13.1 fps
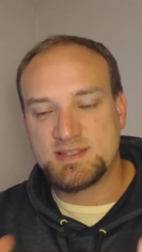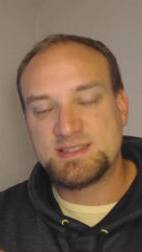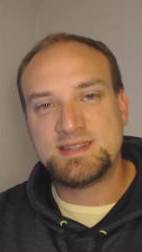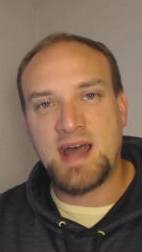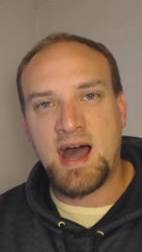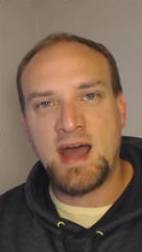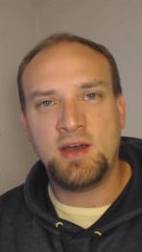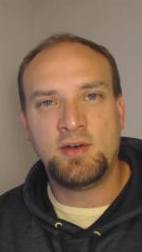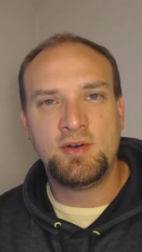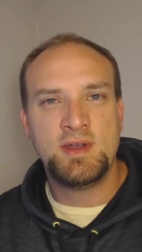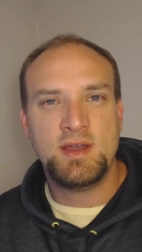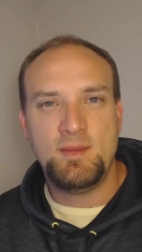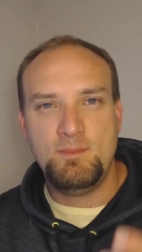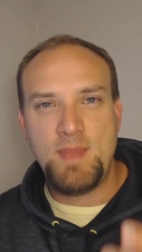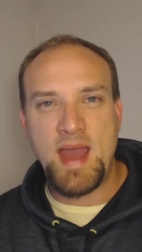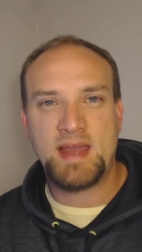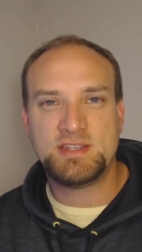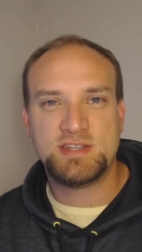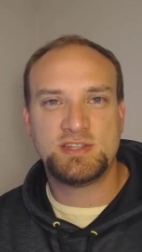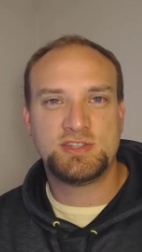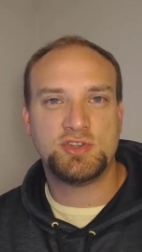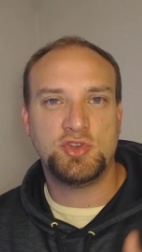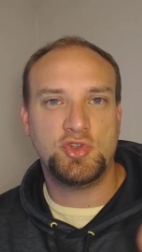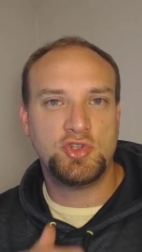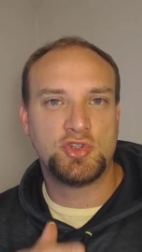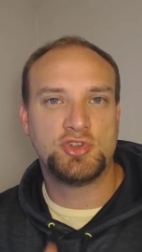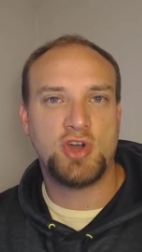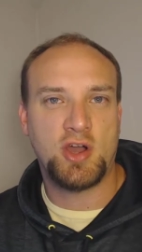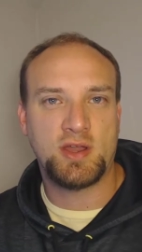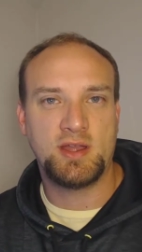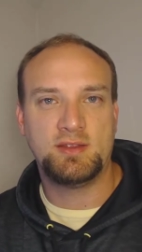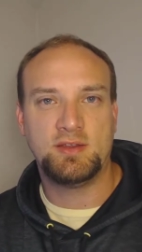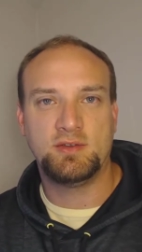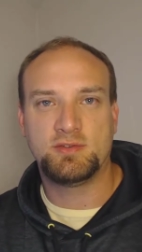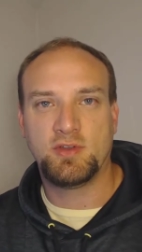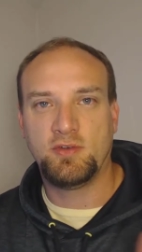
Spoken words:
style matches who you're talking to.